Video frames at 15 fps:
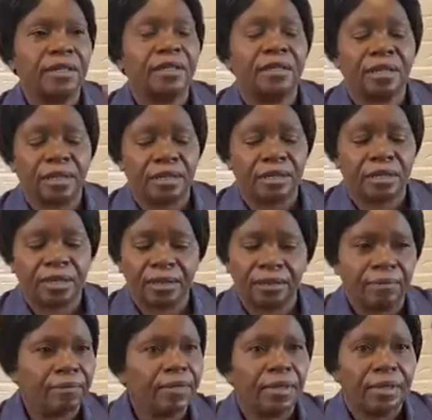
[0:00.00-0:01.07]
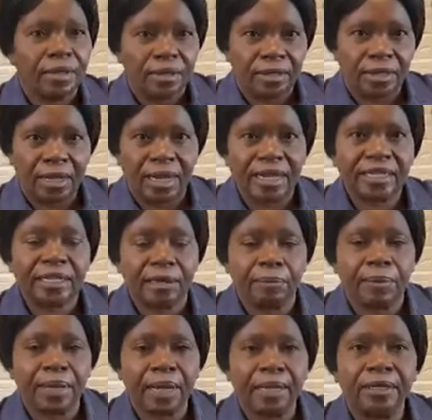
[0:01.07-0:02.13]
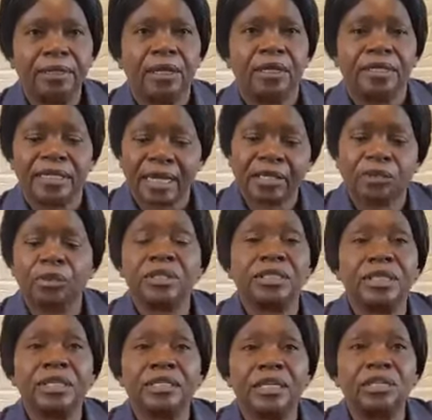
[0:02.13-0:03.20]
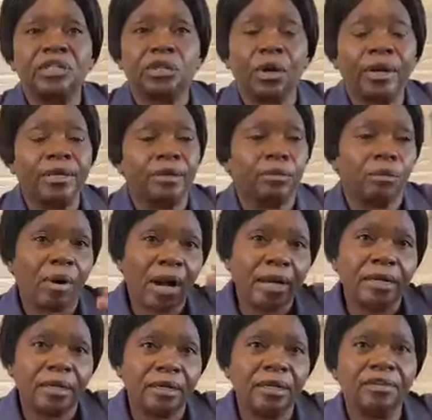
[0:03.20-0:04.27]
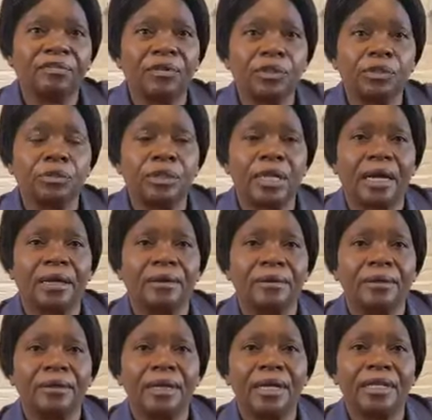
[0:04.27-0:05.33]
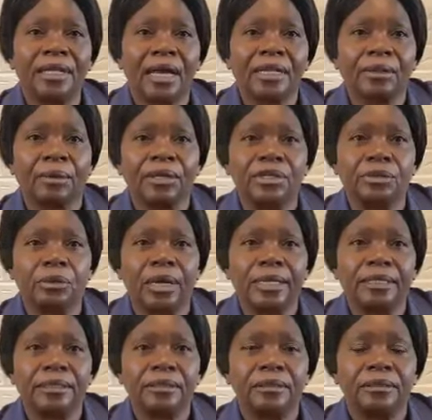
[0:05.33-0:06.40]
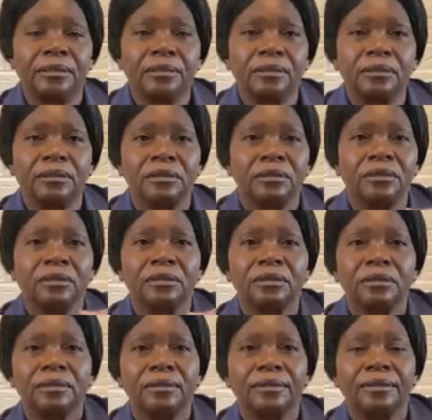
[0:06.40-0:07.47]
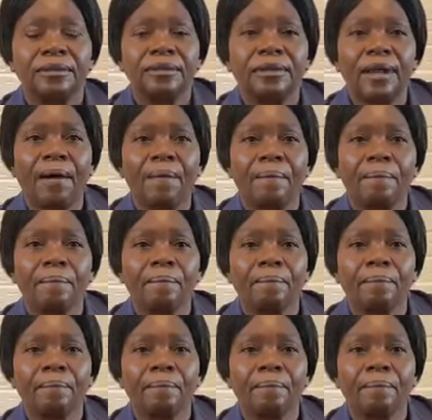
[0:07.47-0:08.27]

the lesson behind. Take two sticks and join. One is for Judah, and the other one is what? Yeah?